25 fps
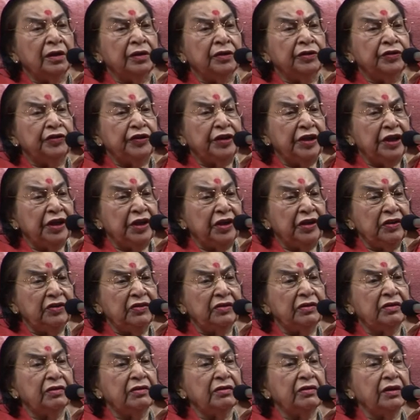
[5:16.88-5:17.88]

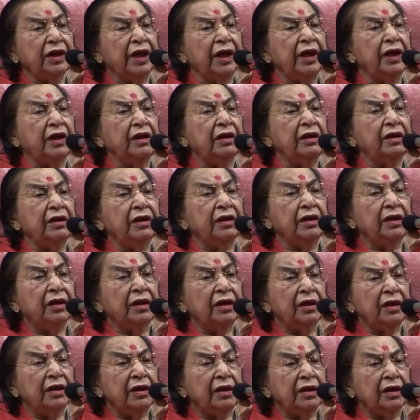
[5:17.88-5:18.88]
trees and
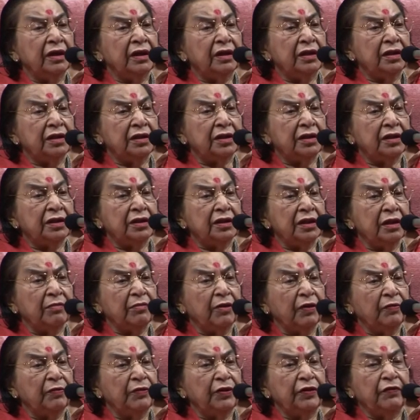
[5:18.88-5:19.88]
some
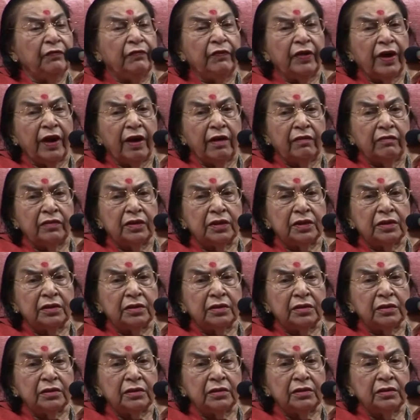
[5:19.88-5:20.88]
of the
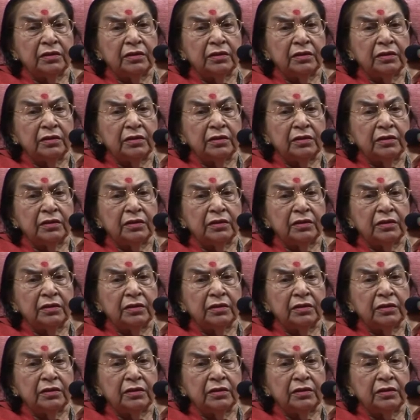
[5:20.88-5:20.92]
flowers